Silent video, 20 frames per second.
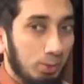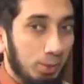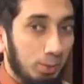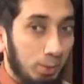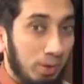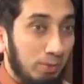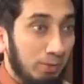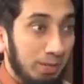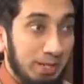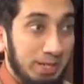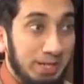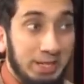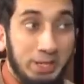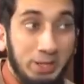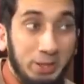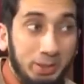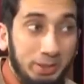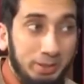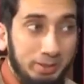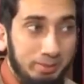The Prophet didn't
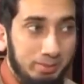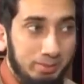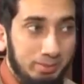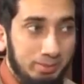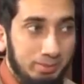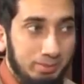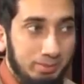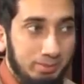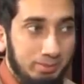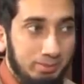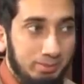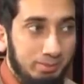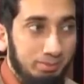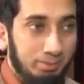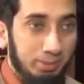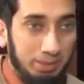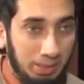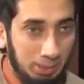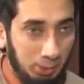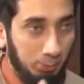hear him,
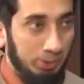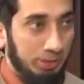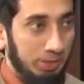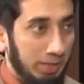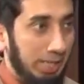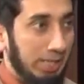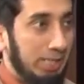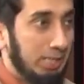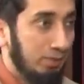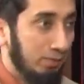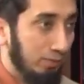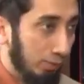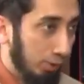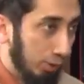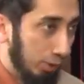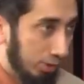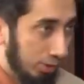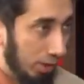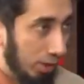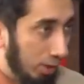but this was the next
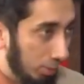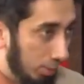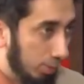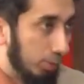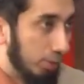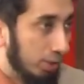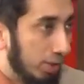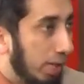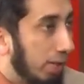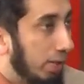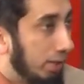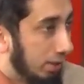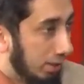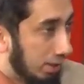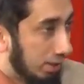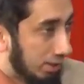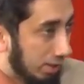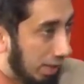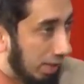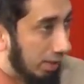verse that he was reciting, the
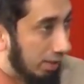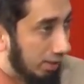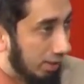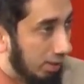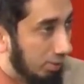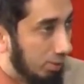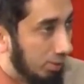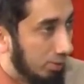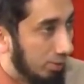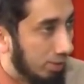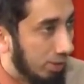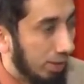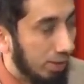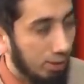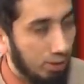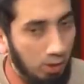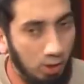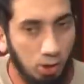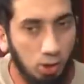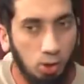next ayah that he was
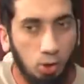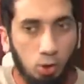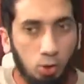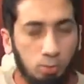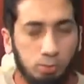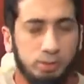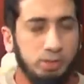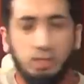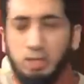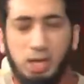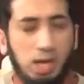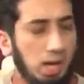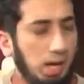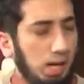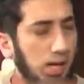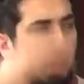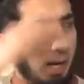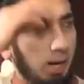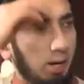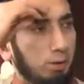reciting. Umar said,
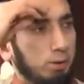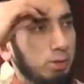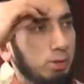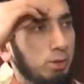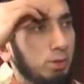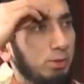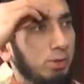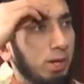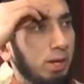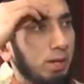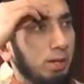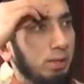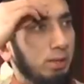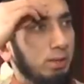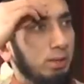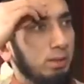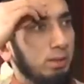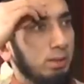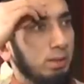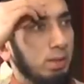how do you know that?
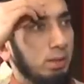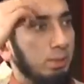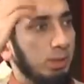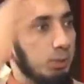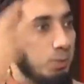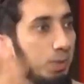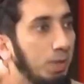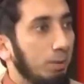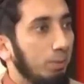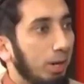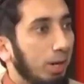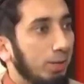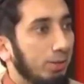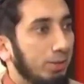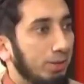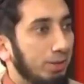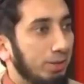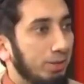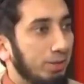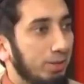He must be a
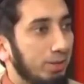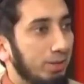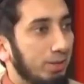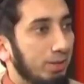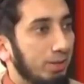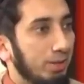mind reader.